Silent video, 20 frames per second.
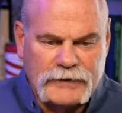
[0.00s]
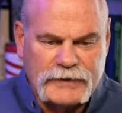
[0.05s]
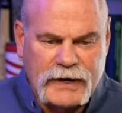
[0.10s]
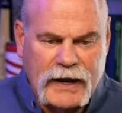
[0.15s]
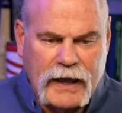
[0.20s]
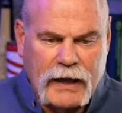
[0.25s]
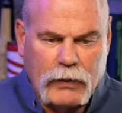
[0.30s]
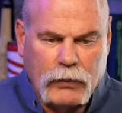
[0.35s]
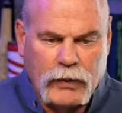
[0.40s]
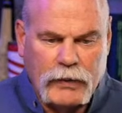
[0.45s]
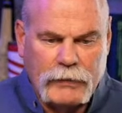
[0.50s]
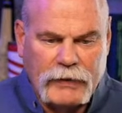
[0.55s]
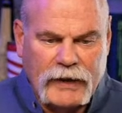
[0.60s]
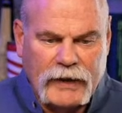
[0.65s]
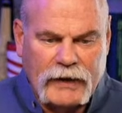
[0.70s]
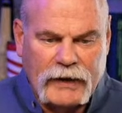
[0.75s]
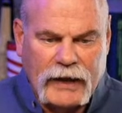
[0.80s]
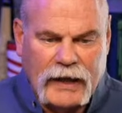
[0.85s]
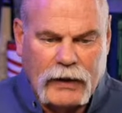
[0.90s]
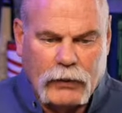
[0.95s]
So
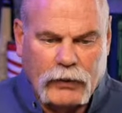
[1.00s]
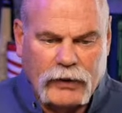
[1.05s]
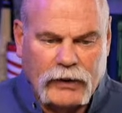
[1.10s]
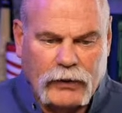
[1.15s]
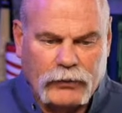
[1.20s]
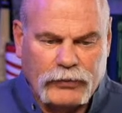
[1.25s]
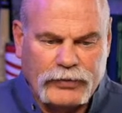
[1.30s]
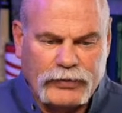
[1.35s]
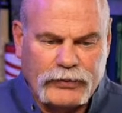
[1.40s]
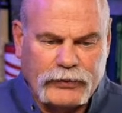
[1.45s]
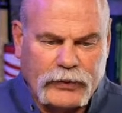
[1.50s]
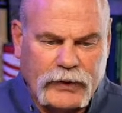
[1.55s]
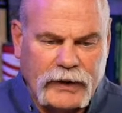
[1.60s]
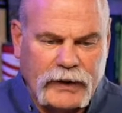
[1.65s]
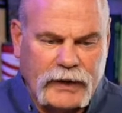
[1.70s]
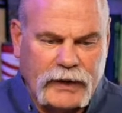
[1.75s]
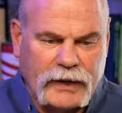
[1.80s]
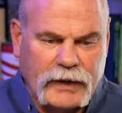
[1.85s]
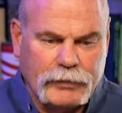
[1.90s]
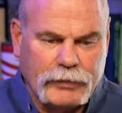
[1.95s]
Highway
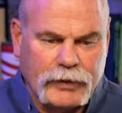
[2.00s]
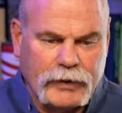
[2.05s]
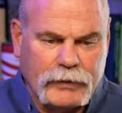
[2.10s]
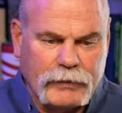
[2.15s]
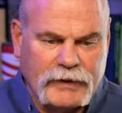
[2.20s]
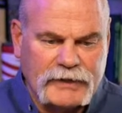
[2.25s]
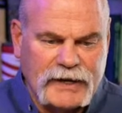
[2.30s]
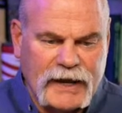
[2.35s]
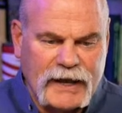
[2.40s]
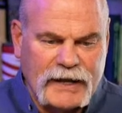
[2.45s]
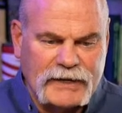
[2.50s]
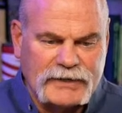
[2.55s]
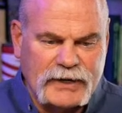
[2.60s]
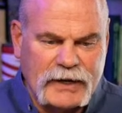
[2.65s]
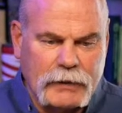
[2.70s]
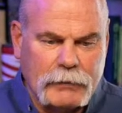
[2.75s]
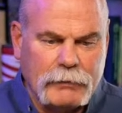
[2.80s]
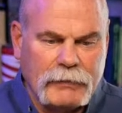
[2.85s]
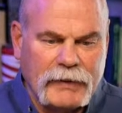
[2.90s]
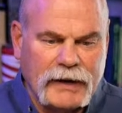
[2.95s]
03 pretty much
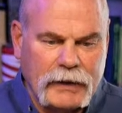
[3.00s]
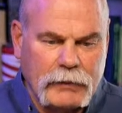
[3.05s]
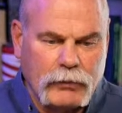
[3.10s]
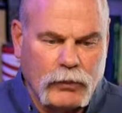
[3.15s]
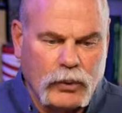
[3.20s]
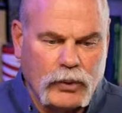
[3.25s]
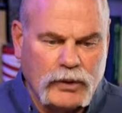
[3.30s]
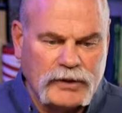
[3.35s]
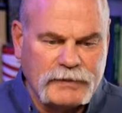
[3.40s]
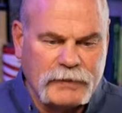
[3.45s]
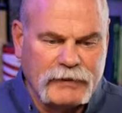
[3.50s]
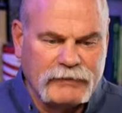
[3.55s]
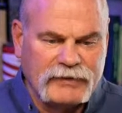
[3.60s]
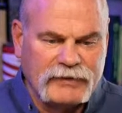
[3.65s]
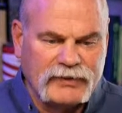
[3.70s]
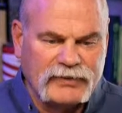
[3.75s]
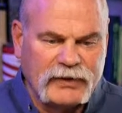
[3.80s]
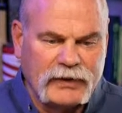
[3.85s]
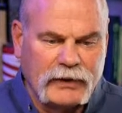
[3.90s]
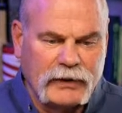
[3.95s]
answered it. Medium orange
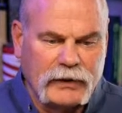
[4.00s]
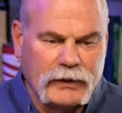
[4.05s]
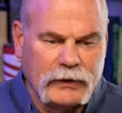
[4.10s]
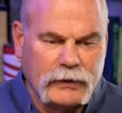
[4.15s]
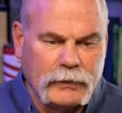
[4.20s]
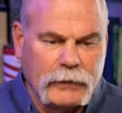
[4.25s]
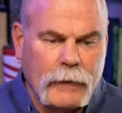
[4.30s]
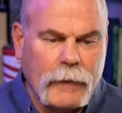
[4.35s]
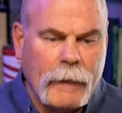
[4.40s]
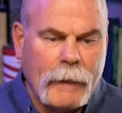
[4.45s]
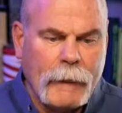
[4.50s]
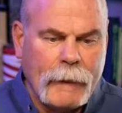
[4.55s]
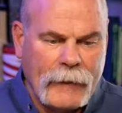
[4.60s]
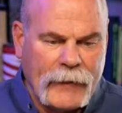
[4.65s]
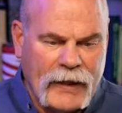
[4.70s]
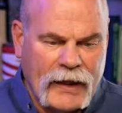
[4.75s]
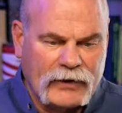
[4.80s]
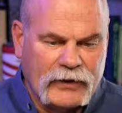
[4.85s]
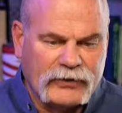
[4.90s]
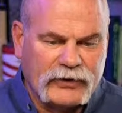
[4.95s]
PVC glue
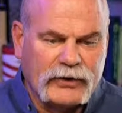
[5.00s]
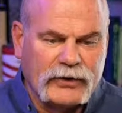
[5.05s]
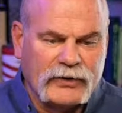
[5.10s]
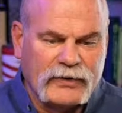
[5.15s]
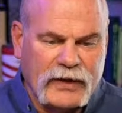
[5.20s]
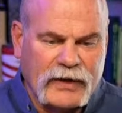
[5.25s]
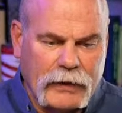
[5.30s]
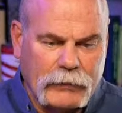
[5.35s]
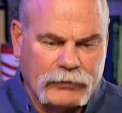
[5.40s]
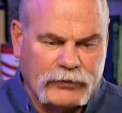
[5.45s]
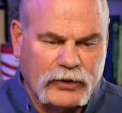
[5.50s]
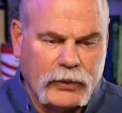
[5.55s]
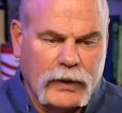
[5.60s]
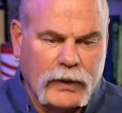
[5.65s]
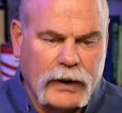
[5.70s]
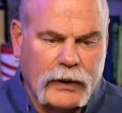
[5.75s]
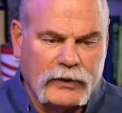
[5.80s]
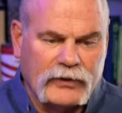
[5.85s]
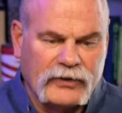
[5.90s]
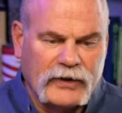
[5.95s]
has a cure time
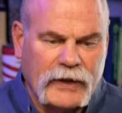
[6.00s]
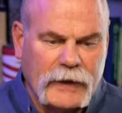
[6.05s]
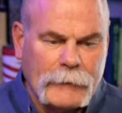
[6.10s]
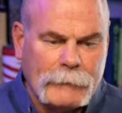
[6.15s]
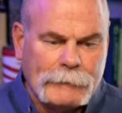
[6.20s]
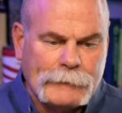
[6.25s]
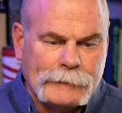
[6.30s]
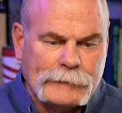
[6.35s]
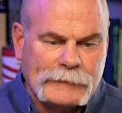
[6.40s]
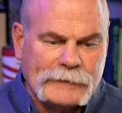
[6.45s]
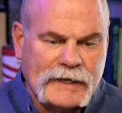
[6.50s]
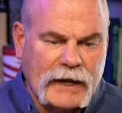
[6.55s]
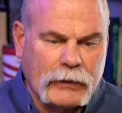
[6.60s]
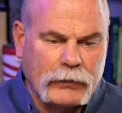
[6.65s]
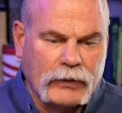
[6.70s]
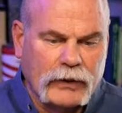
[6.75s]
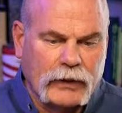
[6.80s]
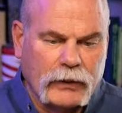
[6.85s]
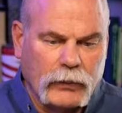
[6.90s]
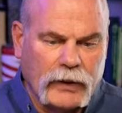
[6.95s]
2 hours.
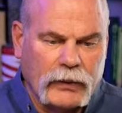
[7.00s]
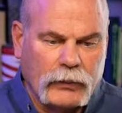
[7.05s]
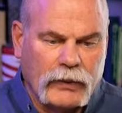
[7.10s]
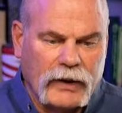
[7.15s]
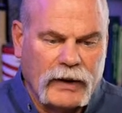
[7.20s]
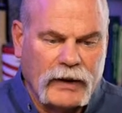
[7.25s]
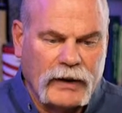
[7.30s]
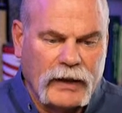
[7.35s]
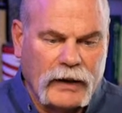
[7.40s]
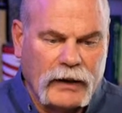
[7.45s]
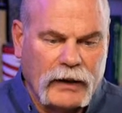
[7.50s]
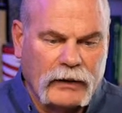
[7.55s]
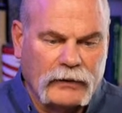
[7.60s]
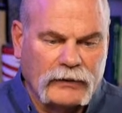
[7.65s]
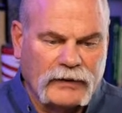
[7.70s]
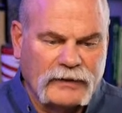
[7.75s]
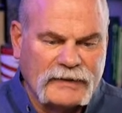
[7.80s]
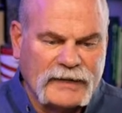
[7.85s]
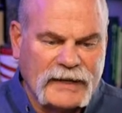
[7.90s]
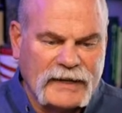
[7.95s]
Can't really wait around that
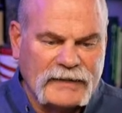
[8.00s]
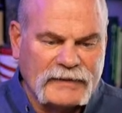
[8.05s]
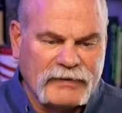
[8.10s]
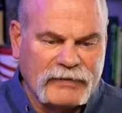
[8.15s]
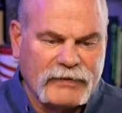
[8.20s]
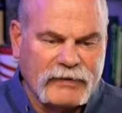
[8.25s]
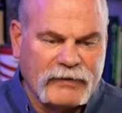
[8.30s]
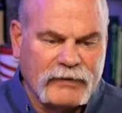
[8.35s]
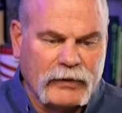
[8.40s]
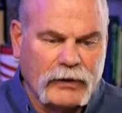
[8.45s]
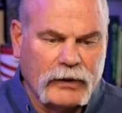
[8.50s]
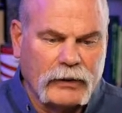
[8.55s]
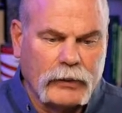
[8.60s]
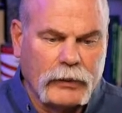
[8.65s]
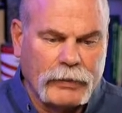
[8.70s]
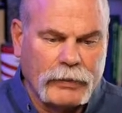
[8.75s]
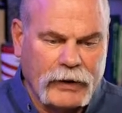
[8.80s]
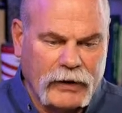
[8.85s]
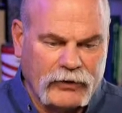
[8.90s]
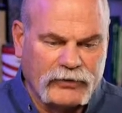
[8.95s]
long to test if I've only
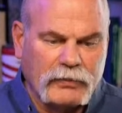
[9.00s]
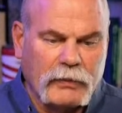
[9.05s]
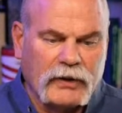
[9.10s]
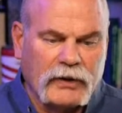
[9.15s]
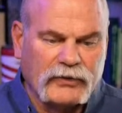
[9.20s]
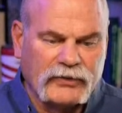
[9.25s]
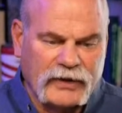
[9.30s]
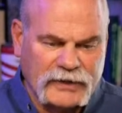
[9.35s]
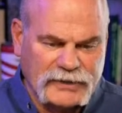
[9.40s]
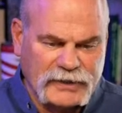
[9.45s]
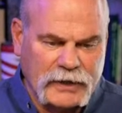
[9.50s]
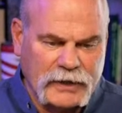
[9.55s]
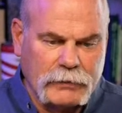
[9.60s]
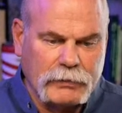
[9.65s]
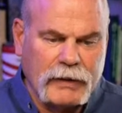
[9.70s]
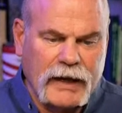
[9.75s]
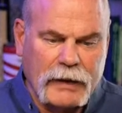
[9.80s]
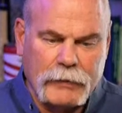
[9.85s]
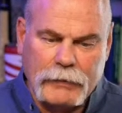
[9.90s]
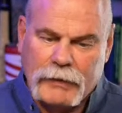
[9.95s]
repaired a small section
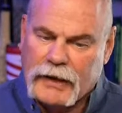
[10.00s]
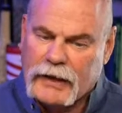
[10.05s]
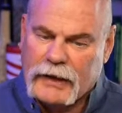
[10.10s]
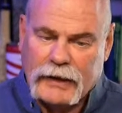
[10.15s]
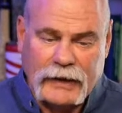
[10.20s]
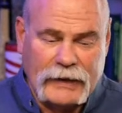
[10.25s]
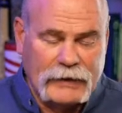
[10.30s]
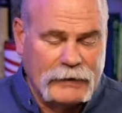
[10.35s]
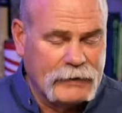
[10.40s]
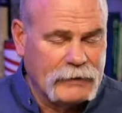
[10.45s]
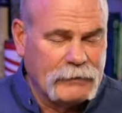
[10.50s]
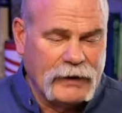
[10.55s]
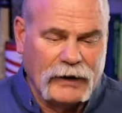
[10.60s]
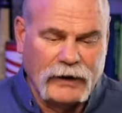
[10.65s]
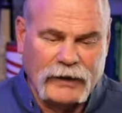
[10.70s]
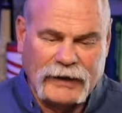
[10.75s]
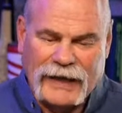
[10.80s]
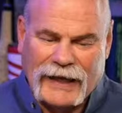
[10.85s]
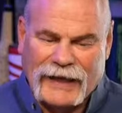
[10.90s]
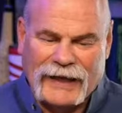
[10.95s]
of pipe. And
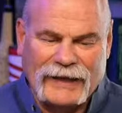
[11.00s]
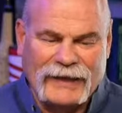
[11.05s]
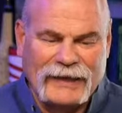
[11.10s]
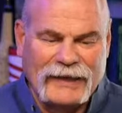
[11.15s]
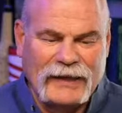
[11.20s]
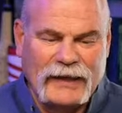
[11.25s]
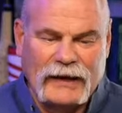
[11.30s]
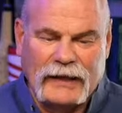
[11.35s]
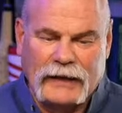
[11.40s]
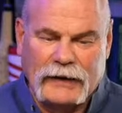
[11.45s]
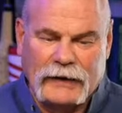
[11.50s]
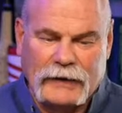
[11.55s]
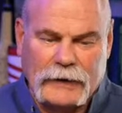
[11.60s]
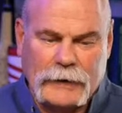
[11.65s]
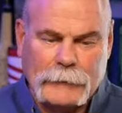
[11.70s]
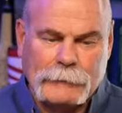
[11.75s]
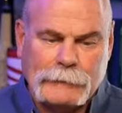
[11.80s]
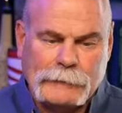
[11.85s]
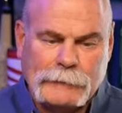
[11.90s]
man, look, I get it.